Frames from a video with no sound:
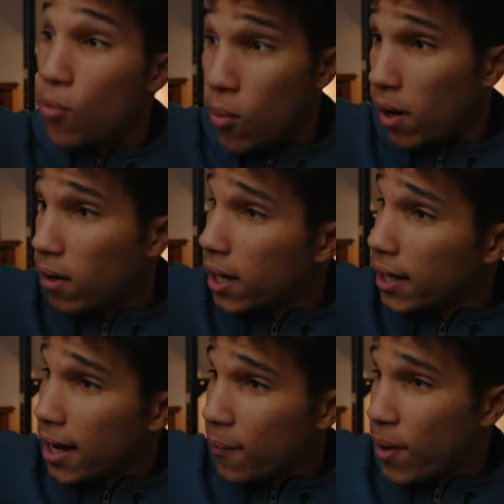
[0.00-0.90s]
Well, I
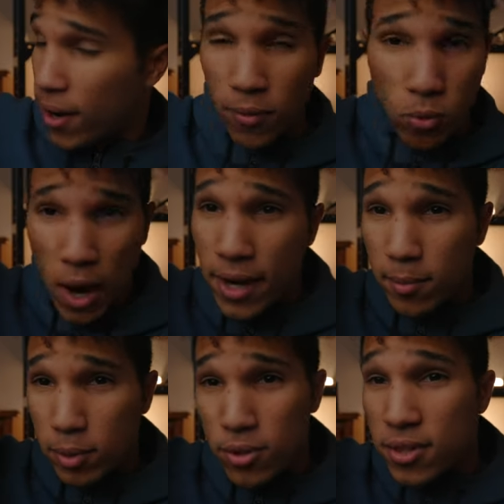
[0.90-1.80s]
get a pair of white
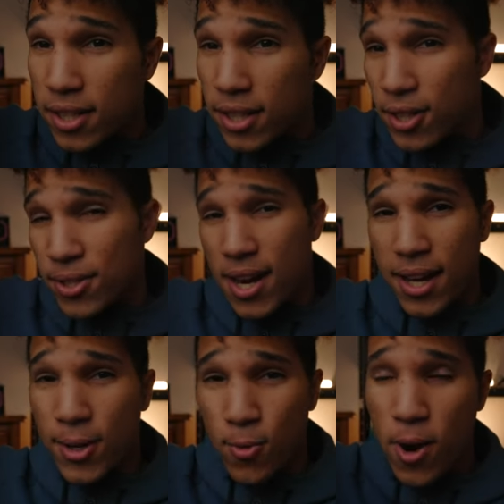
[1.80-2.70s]
and blue sneakers that I
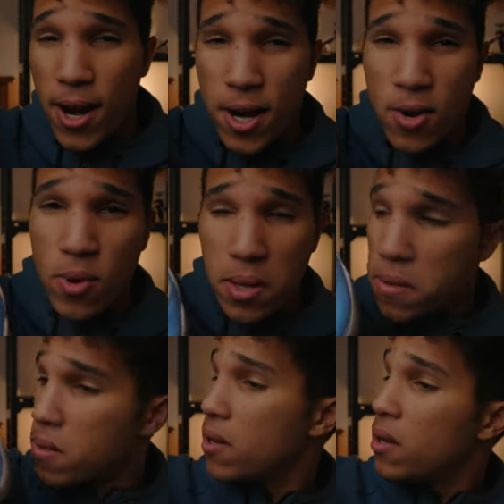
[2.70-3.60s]
can wear with
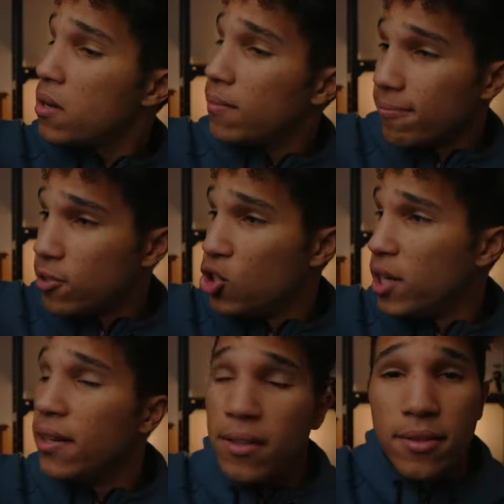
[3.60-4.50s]

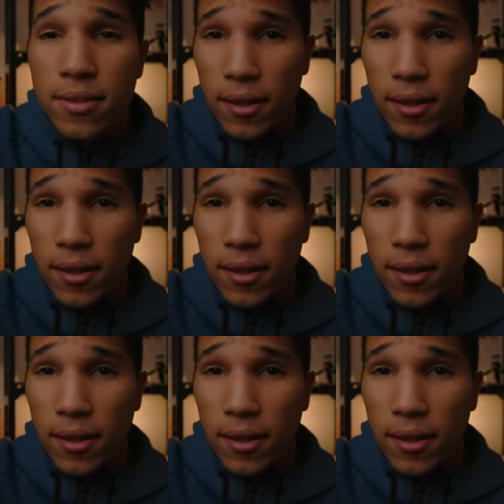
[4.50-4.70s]
jeans